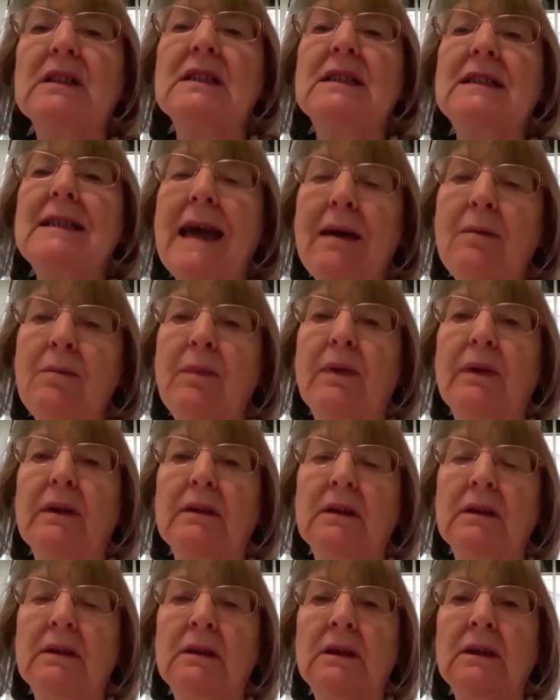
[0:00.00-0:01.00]
a
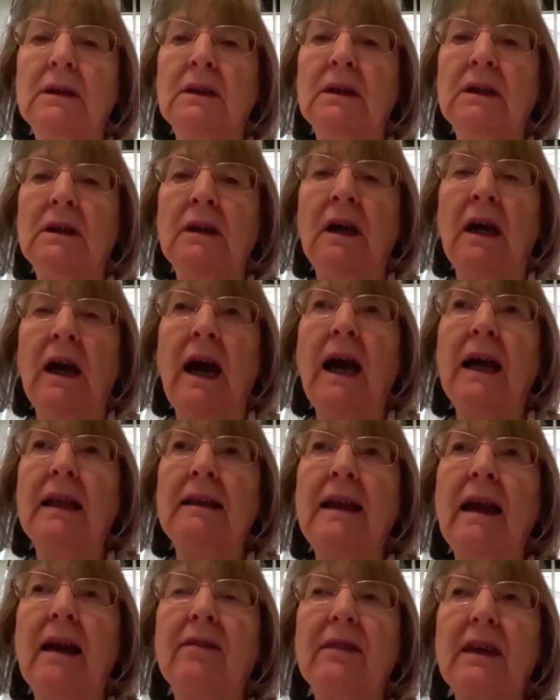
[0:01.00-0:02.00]
temple, and
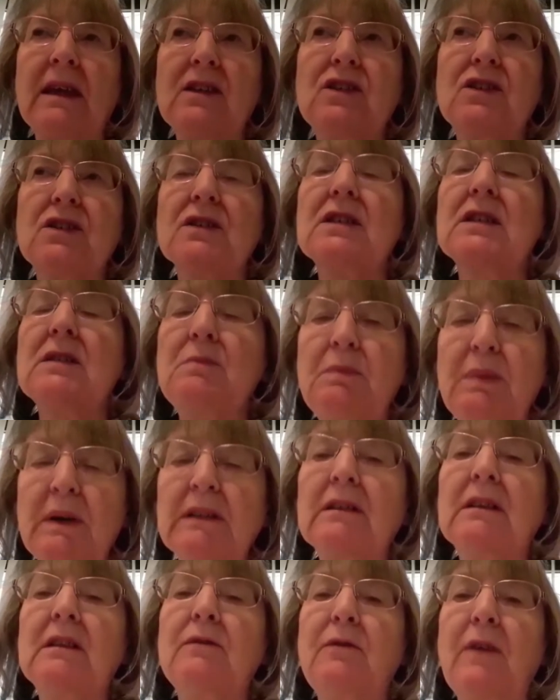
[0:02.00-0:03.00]
yet they'd just
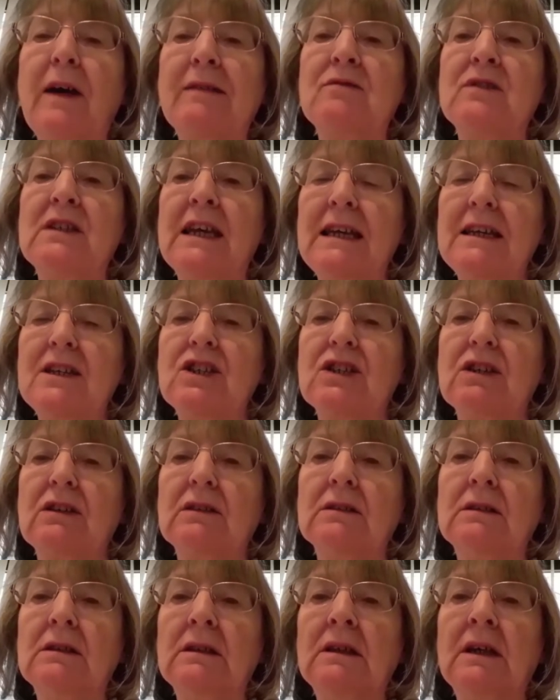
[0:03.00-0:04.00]
built the
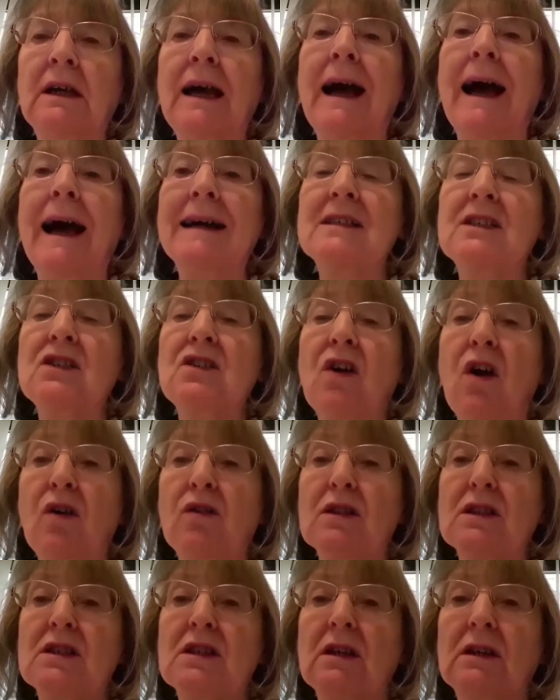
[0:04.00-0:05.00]
foundation and an
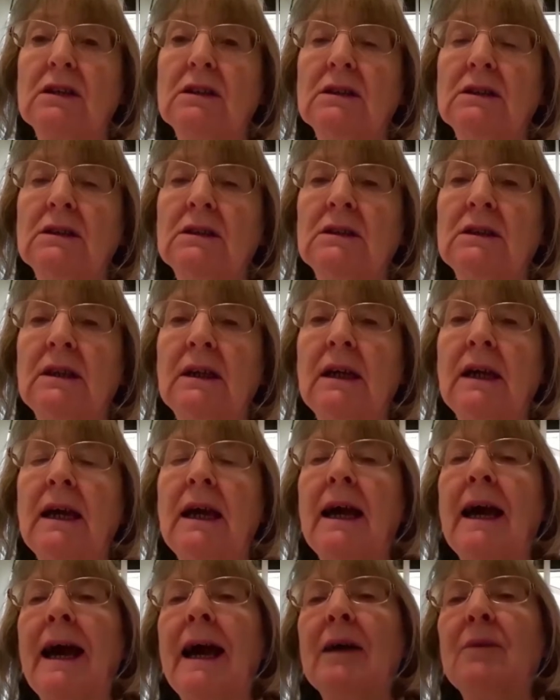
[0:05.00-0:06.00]
altar
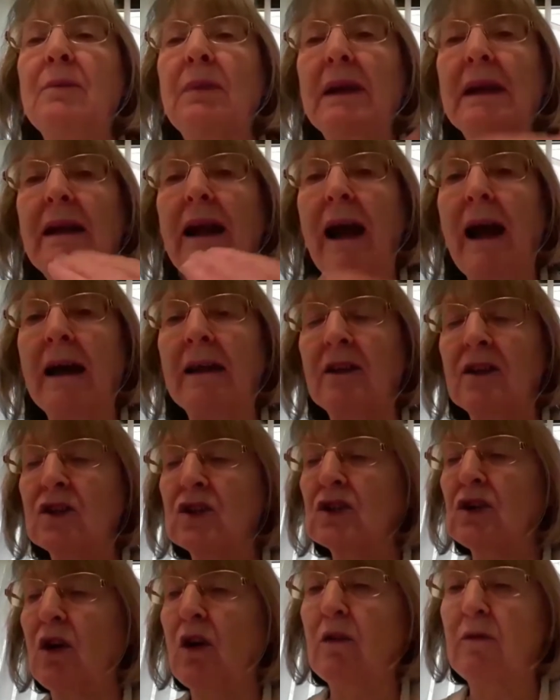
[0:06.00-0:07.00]
and began
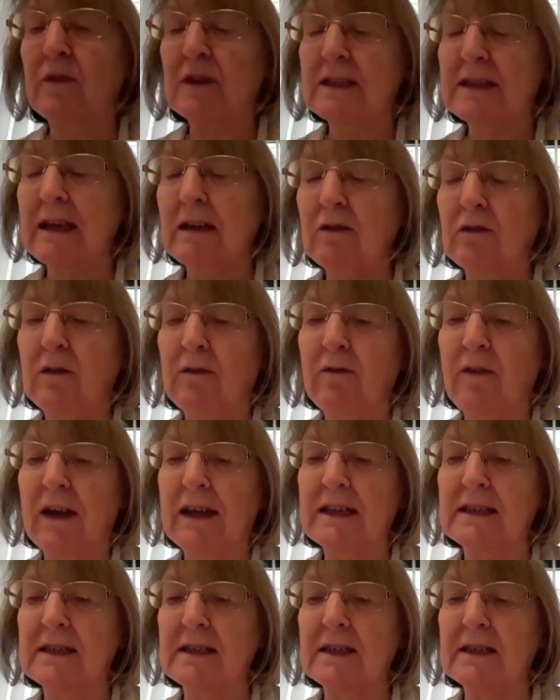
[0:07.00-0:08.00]
to offer
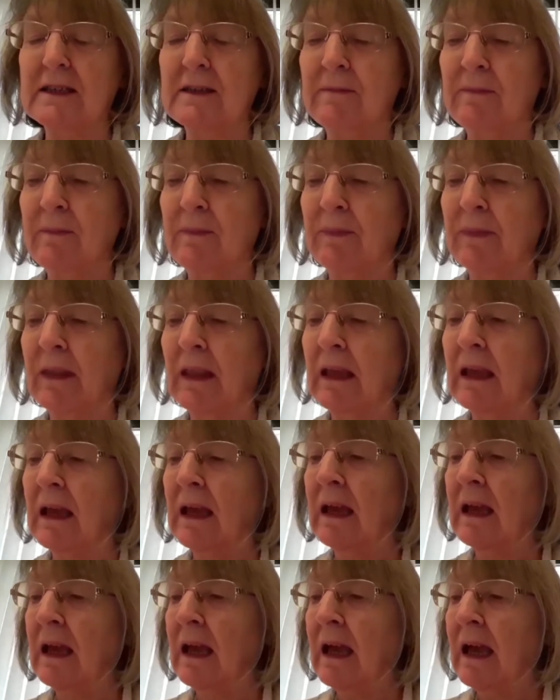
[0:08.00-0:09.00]
sacrifices.
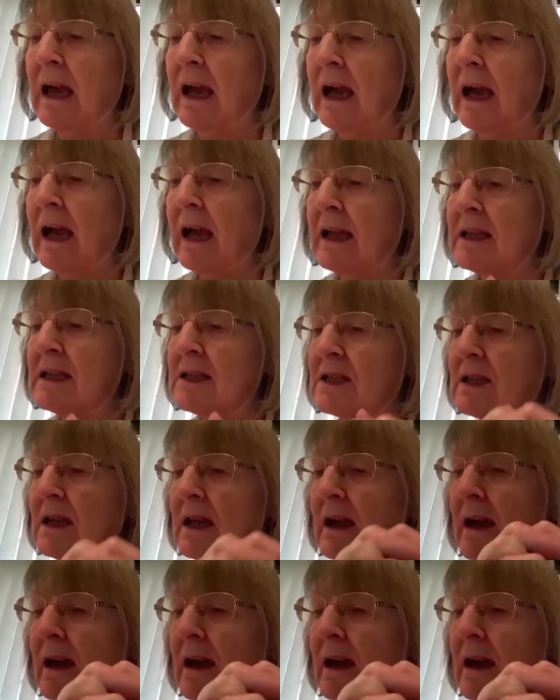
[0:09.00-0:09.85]
And